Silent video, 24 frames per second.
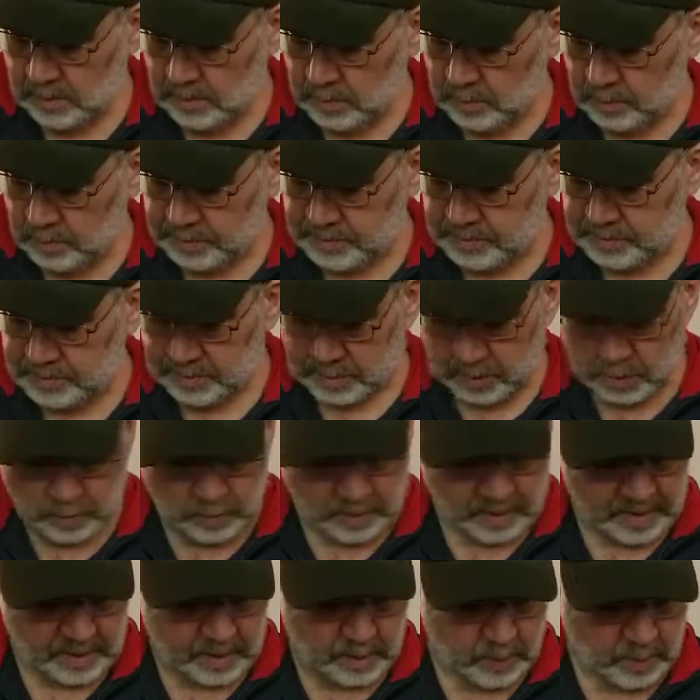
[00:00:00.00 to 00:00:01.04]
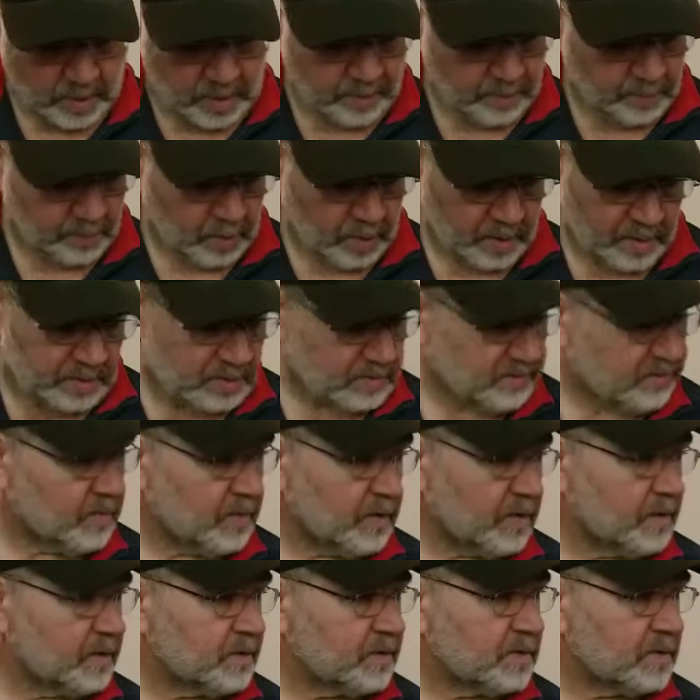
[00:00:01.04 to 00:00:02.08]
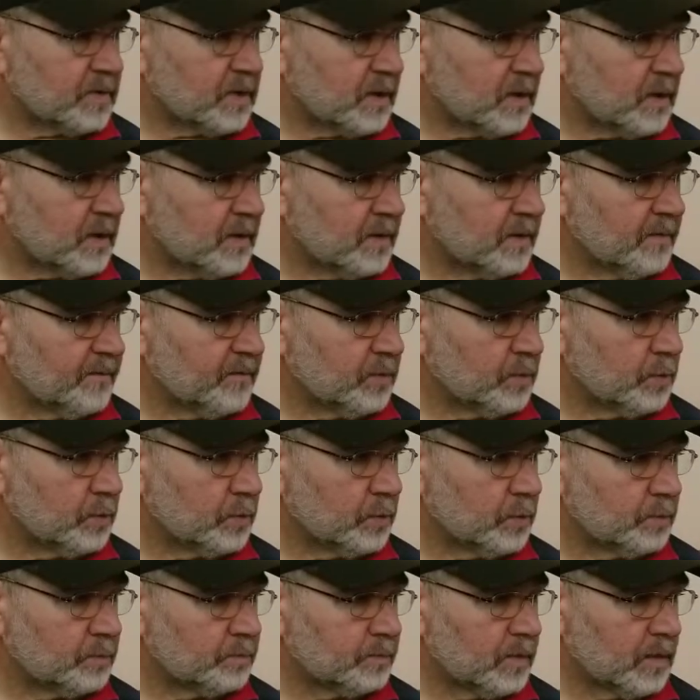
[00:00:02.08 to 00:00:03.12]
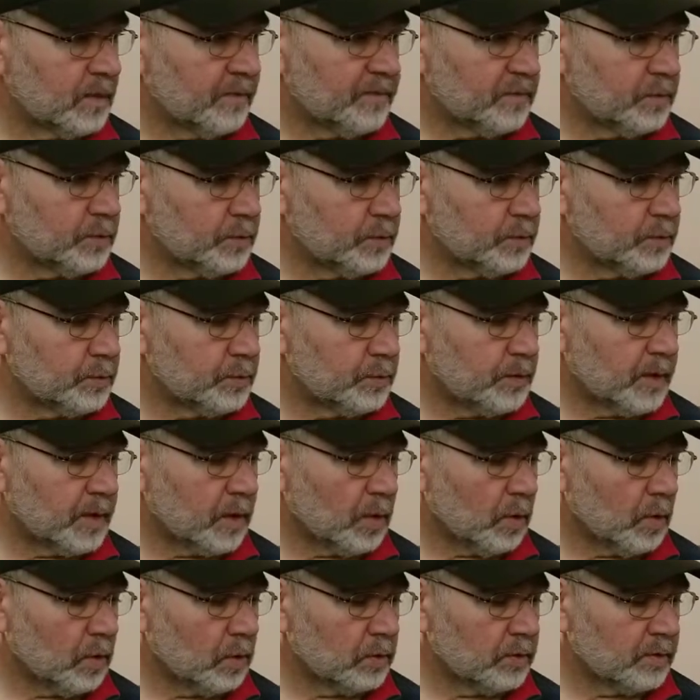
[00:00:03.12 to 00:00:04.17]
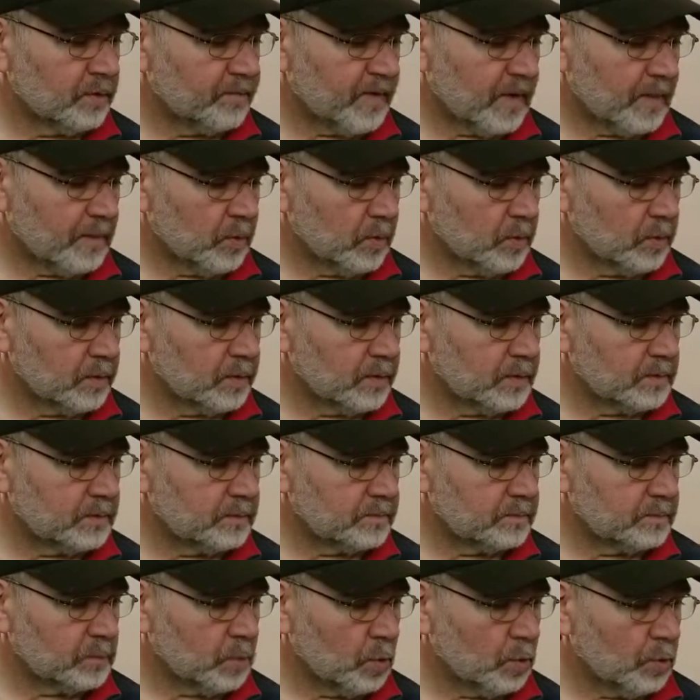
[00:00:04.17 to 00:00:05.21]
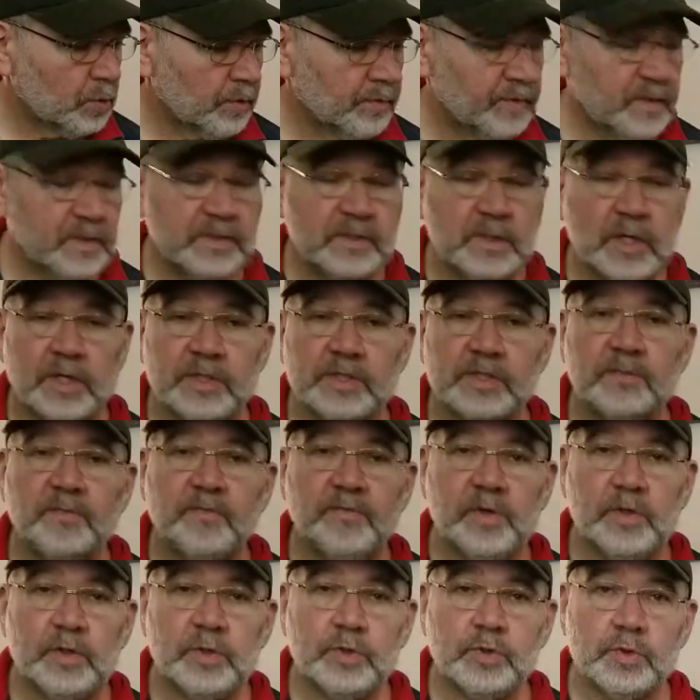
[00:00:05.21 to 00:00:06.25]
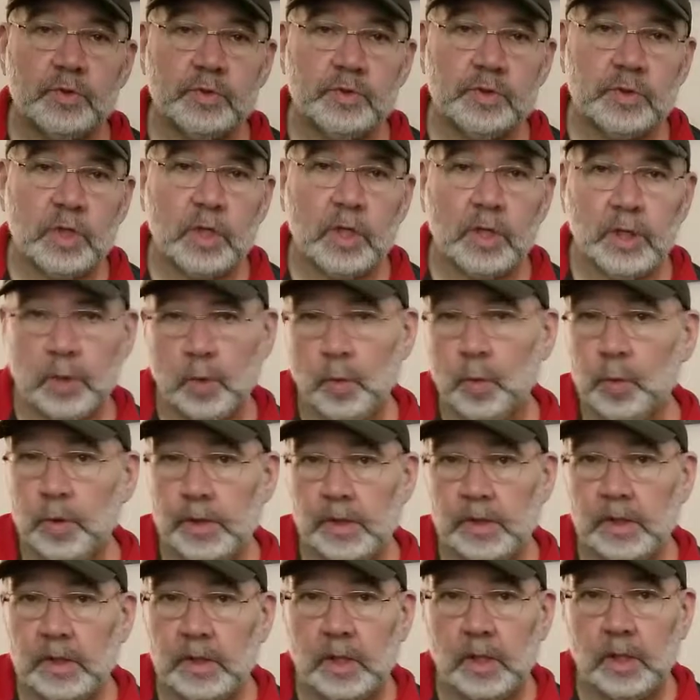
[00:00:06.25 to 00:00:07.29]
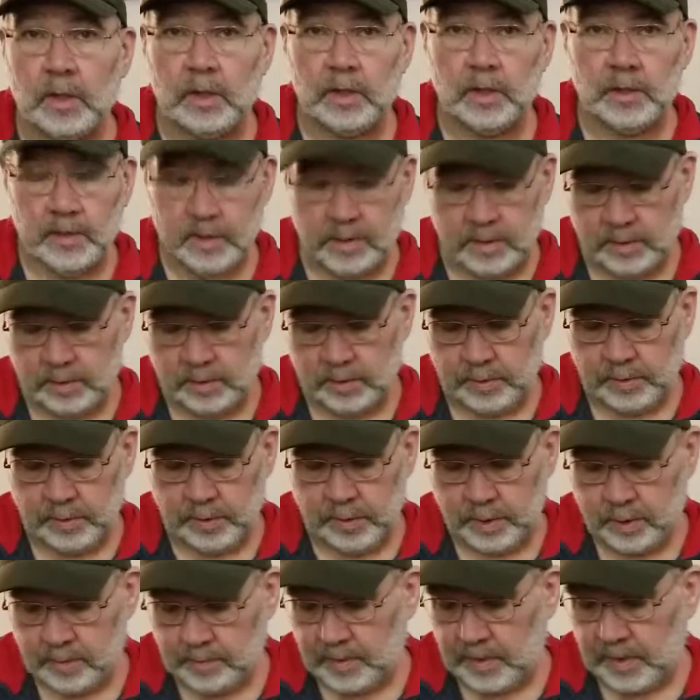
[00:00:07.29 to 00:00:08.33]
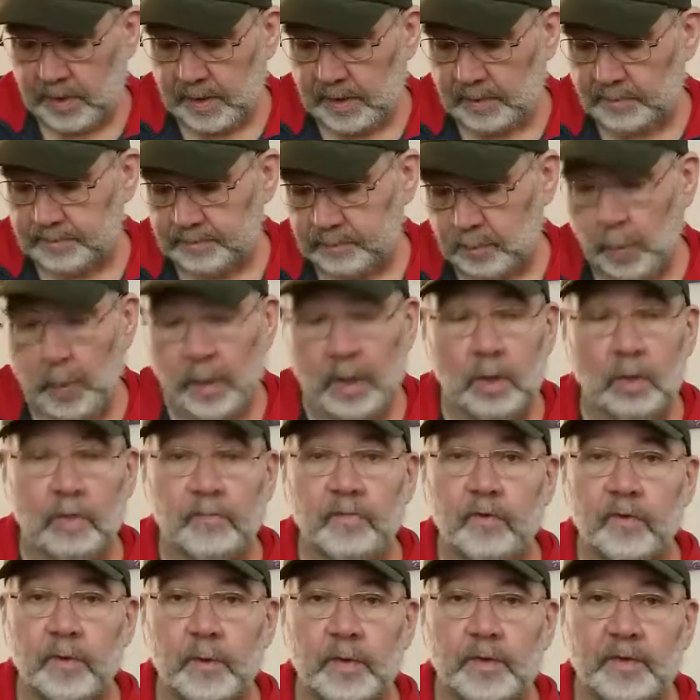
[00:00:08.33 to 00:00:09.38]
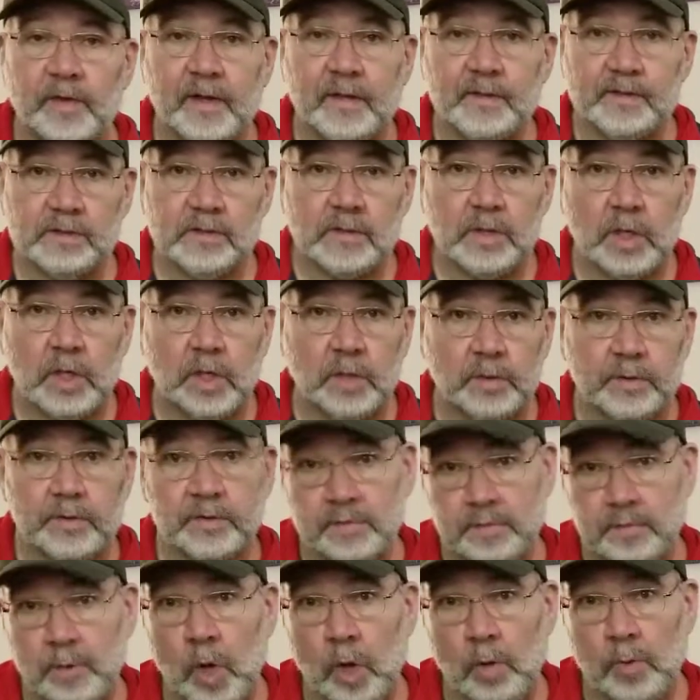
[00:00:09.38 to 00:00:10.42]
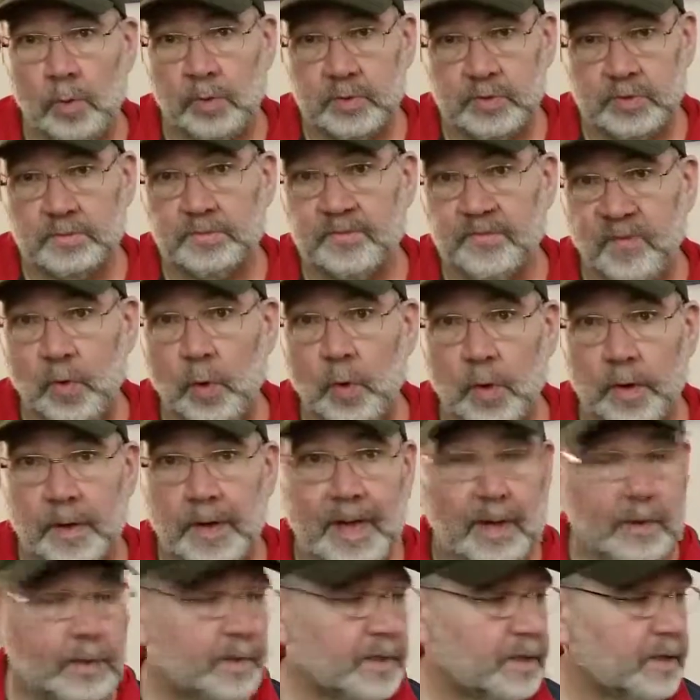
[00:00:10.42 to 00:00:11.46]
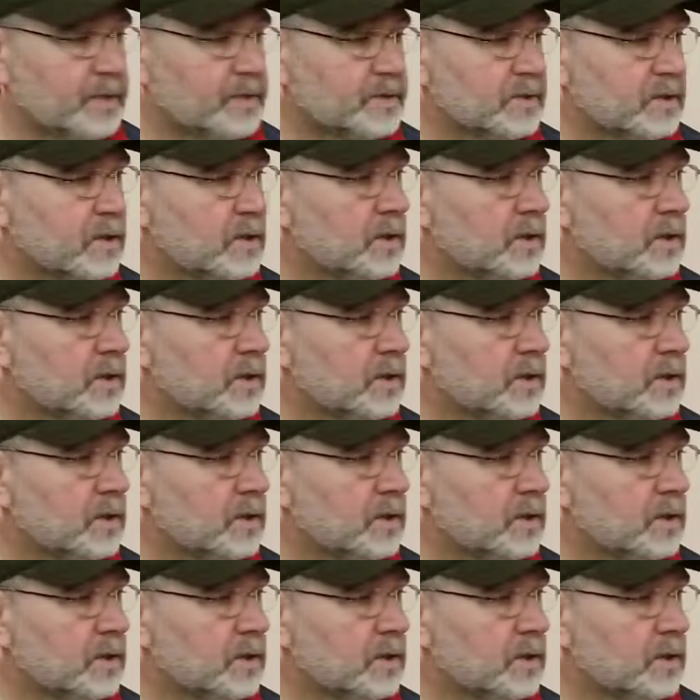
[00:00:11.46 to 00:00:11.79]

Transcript: which is a great price for this. If you get a hold of Emerald and order these custom features on a Woody, you know, you're going to pay well over $3,000, almost $4,000 nowadays.